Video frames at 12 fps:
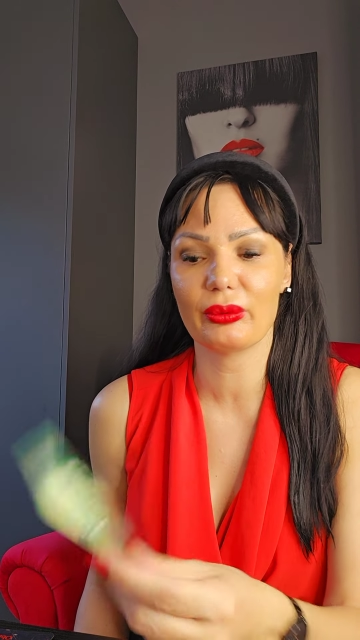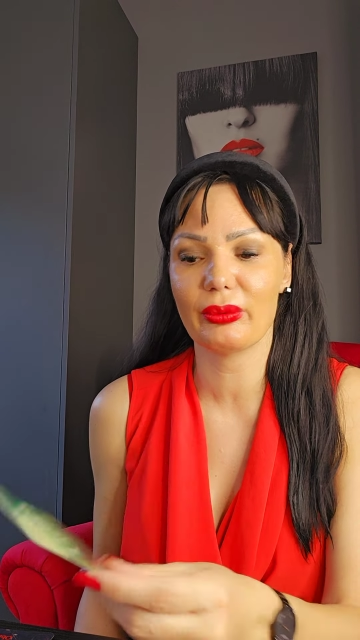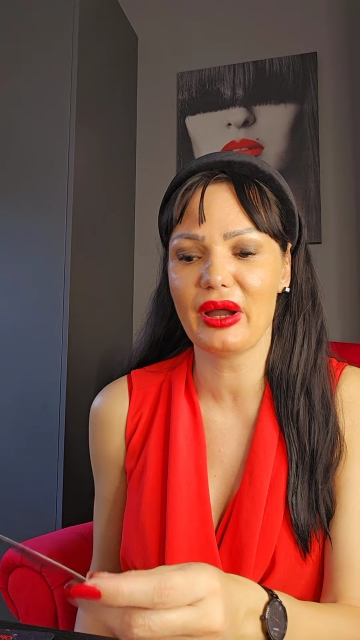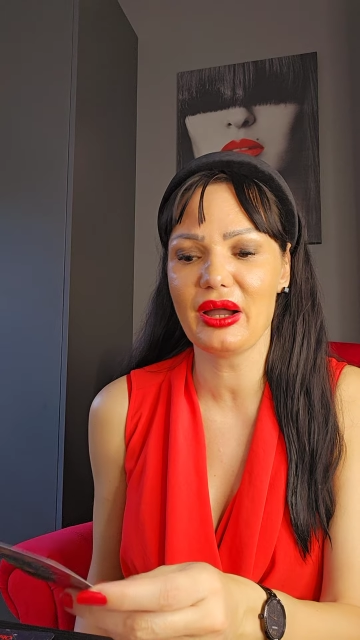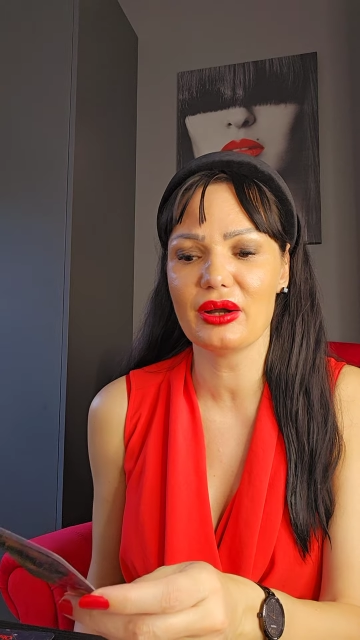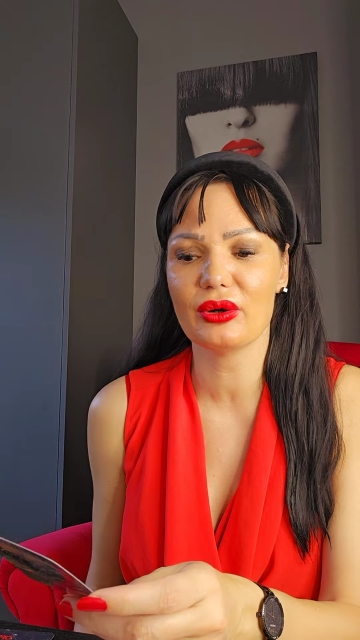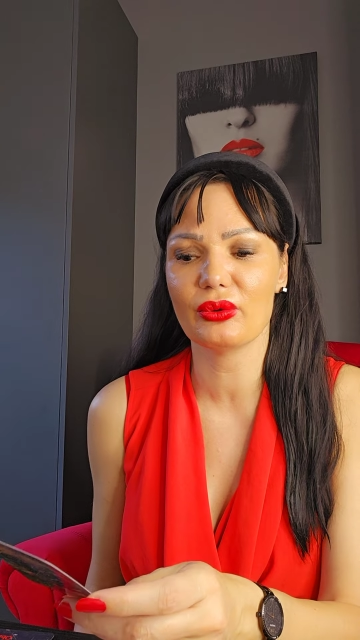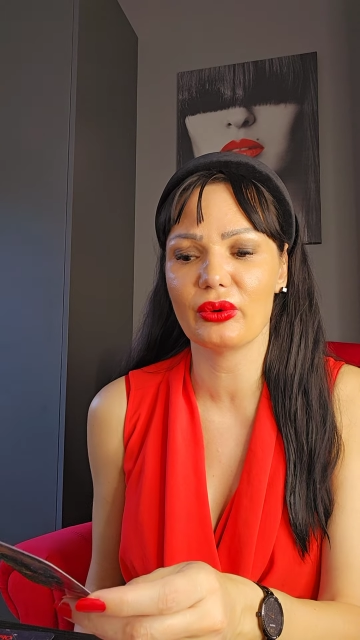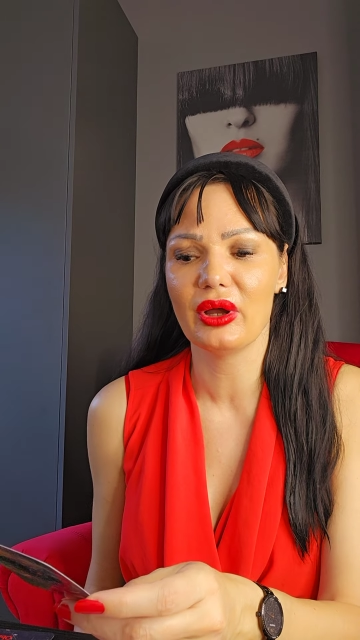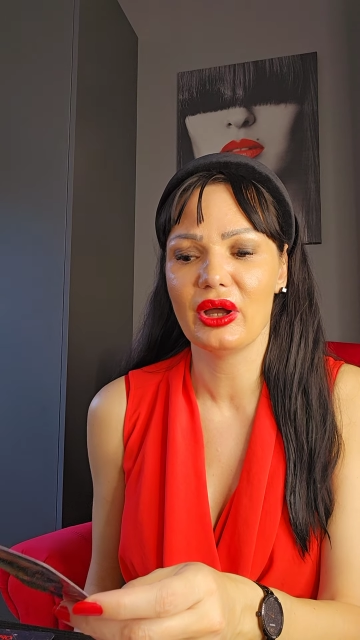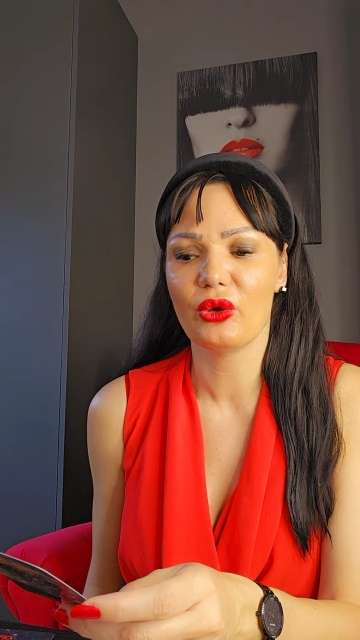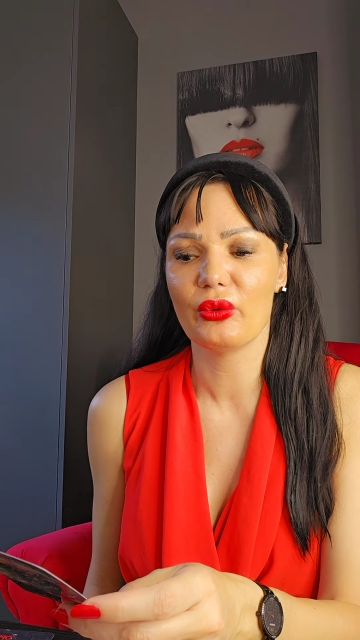Wow,
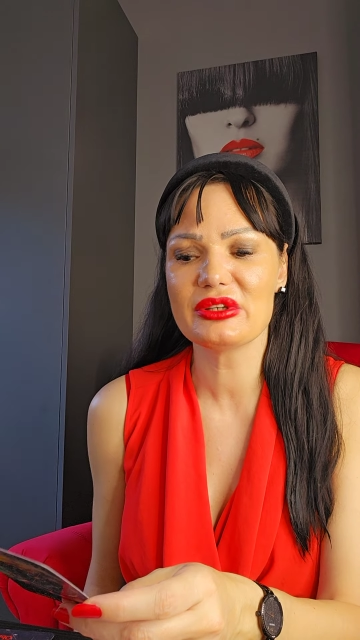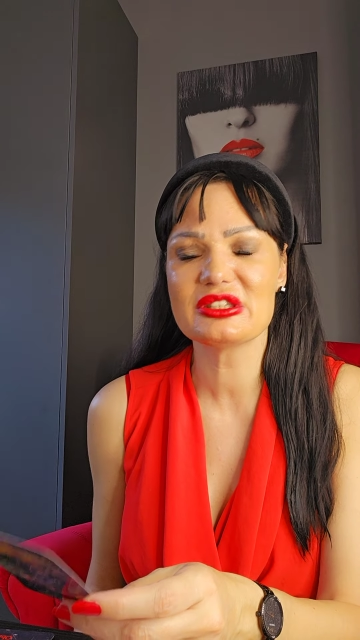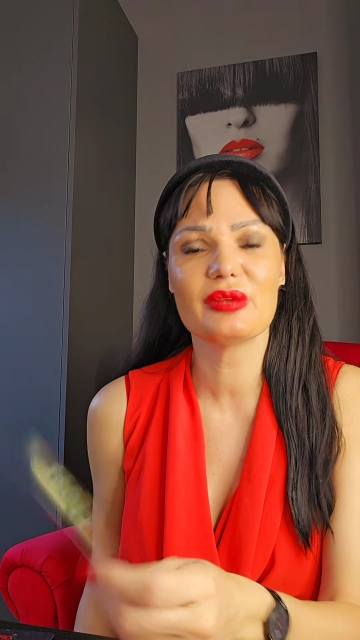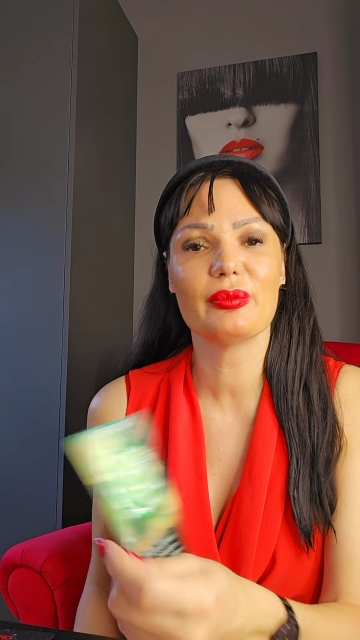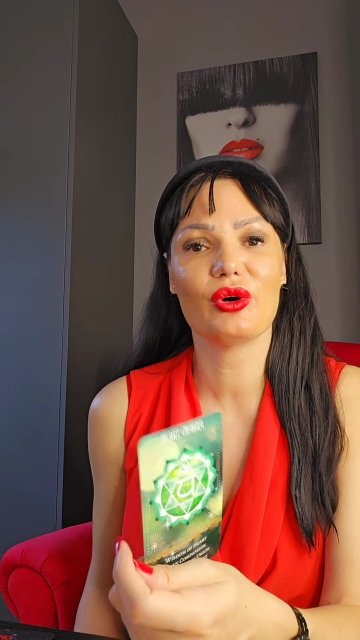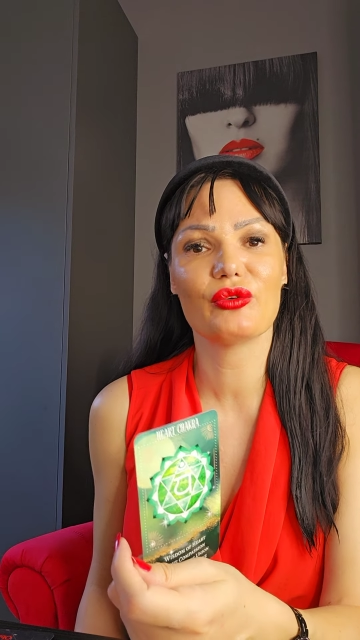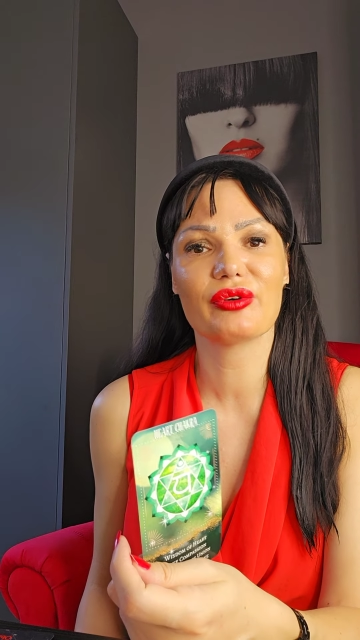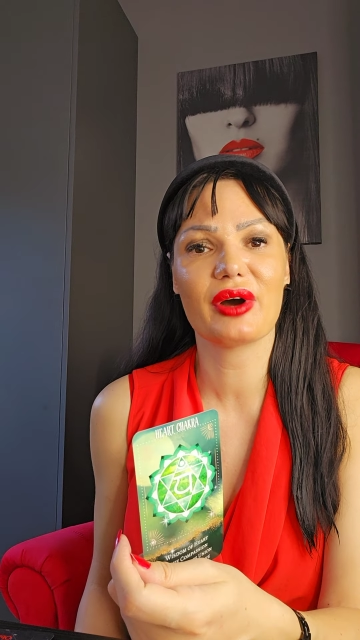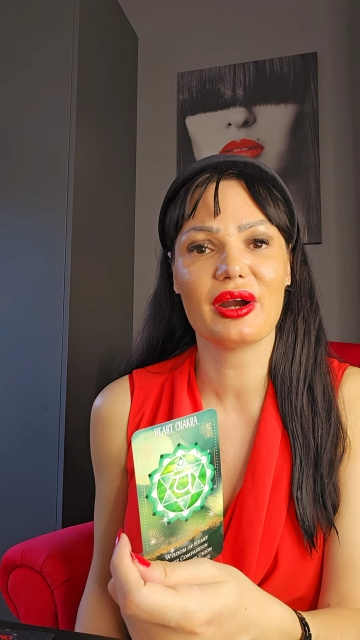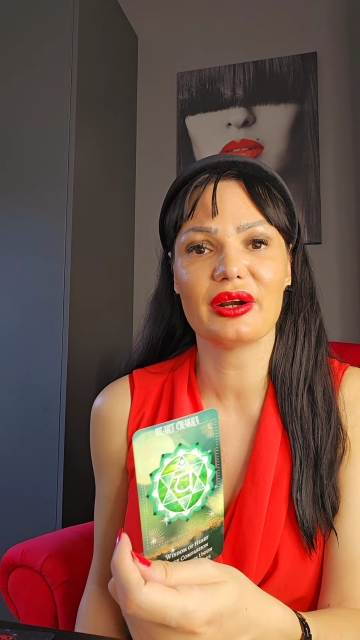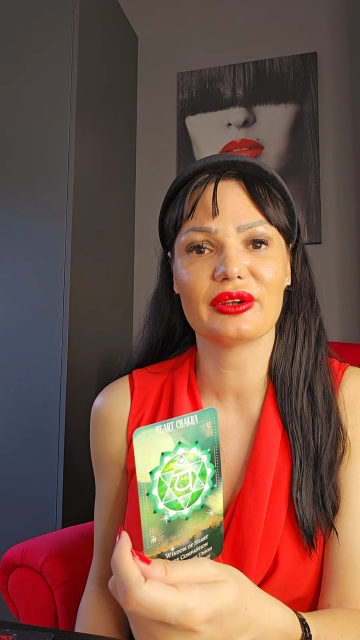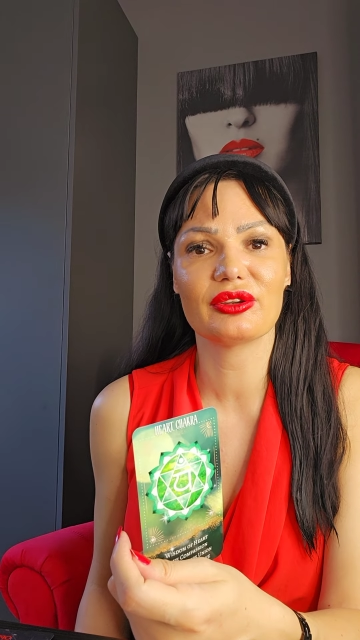wisdom of
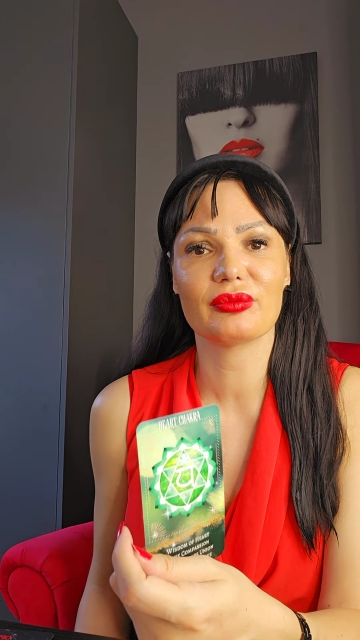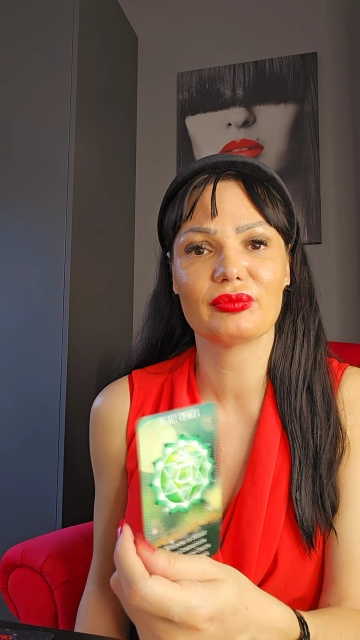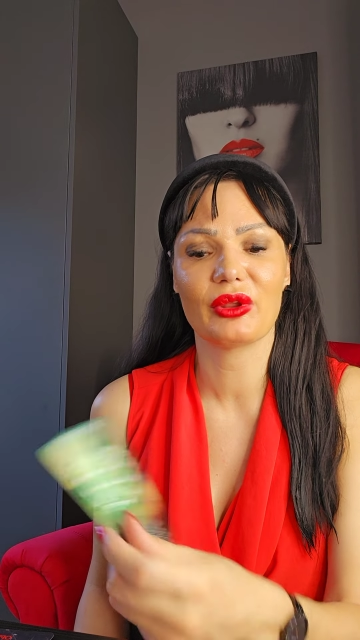heart.